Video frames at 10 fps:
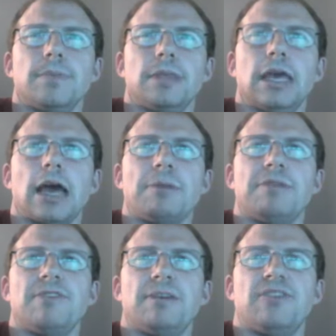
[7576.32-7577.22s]
Yeah, I
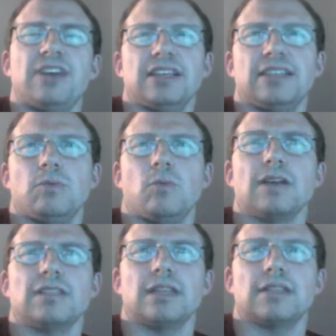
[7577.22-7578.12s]
mean, v- VDZ
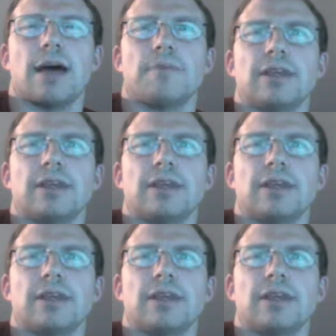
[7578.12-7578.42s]
wasn't the top.